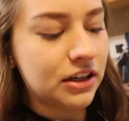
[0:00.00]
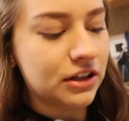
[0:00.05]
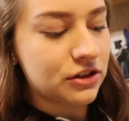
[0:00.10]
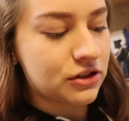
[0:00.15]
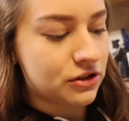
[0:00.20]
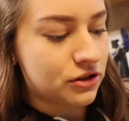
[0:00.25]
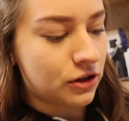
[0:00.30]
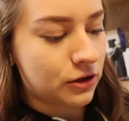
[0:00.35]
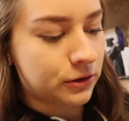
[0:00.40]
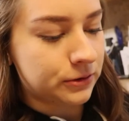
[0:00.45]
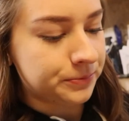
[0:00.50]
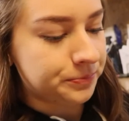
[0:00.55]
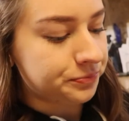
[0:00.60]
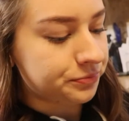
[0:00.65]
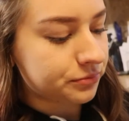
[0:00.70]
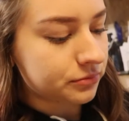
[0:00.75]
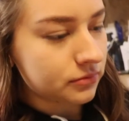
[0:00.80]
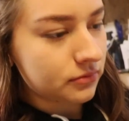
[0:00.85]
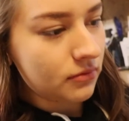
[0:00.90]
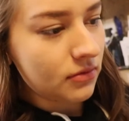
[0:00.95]
So
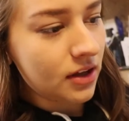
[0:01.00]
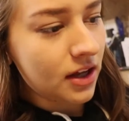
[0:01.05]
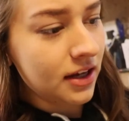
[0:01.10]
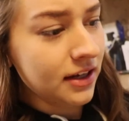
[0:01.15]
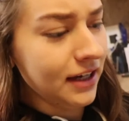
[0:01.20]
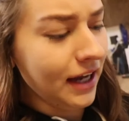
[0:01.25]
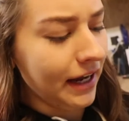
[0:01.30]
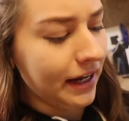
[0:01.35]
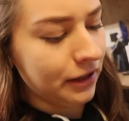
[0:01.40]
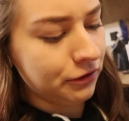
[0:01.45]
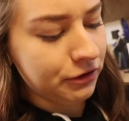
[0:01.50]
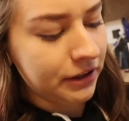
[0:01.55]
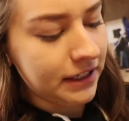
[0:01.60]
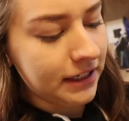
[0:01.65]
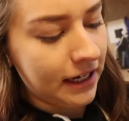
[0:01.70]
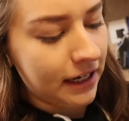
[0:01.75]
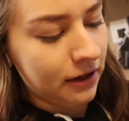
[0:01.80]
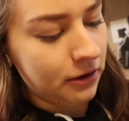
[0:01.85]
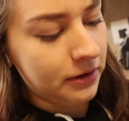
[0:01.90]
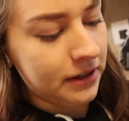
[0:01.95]
yeah, and right
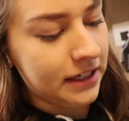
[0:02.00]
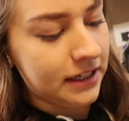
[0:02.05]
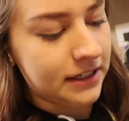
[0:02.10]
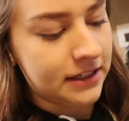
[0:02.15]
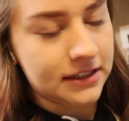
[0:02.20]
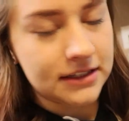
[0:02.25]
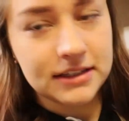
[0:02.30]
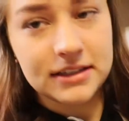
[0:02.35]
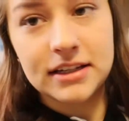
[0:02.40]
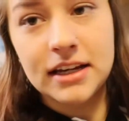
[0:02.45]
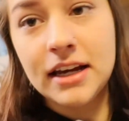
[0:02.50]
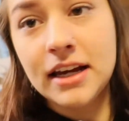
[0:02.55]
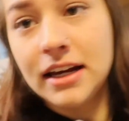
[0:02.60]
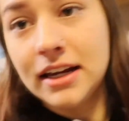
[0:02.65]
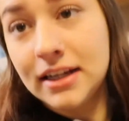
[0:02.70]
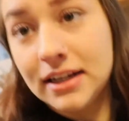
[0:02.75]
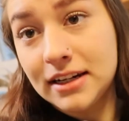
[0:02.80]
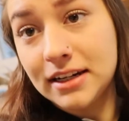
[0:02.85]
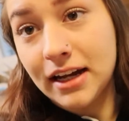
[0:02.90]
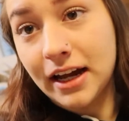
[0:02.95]
now it is
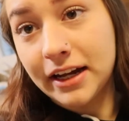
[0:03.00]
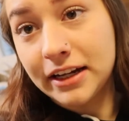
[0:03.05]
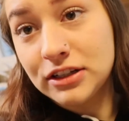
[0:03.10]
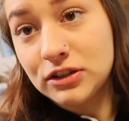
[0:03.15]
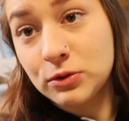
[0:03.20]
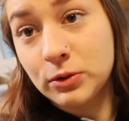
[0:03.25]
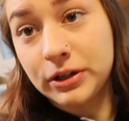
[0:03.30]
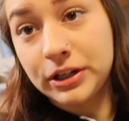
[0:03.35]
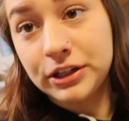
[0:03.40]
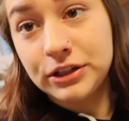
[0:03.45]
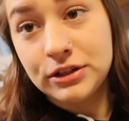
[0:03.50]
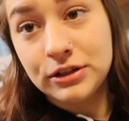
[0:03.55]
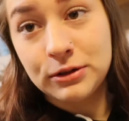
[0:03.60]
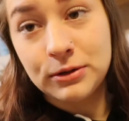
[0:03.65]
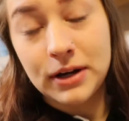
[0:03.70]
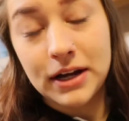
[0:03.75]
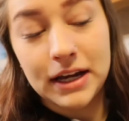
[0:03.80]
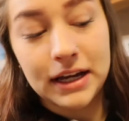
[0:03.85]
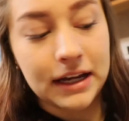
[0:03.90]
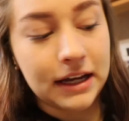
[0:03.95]
9:22
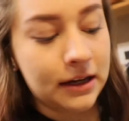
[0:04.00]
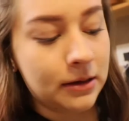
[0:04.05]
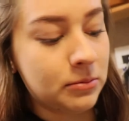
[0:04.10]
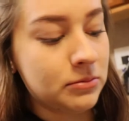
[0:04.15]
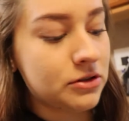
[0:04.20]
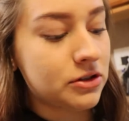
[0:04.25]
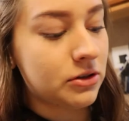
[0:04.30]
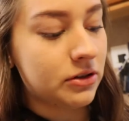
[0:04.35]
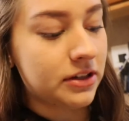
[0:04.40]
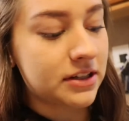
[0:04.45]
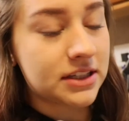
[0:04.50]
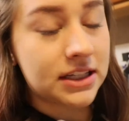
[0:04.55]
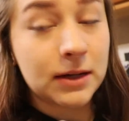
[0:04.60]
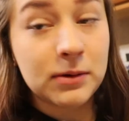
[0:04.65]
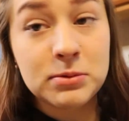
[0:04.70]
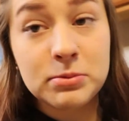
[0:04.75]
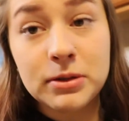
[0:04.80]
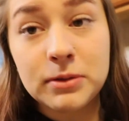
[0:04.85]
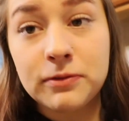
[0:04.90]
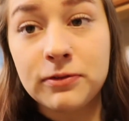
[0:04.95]
a.m. So this
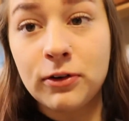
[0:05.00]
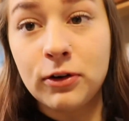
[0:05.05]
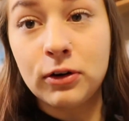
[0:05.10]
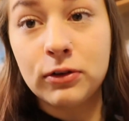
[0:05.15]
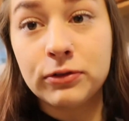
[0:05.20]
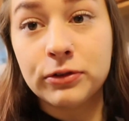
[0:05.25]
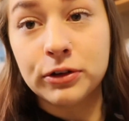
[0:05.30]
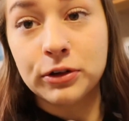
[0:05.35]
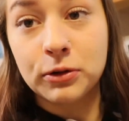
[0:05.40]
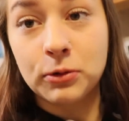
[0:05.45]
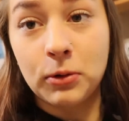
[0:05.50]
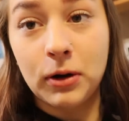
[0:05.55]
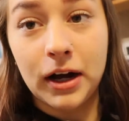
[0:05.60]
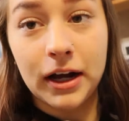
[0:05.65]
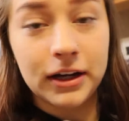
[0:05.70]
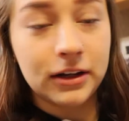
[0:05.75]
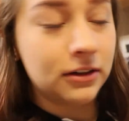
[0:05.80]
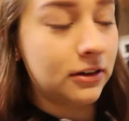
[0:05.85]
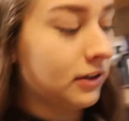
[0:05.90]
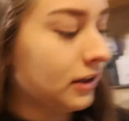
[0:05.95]
keeps me full for a
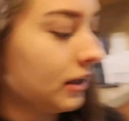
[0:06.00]
while,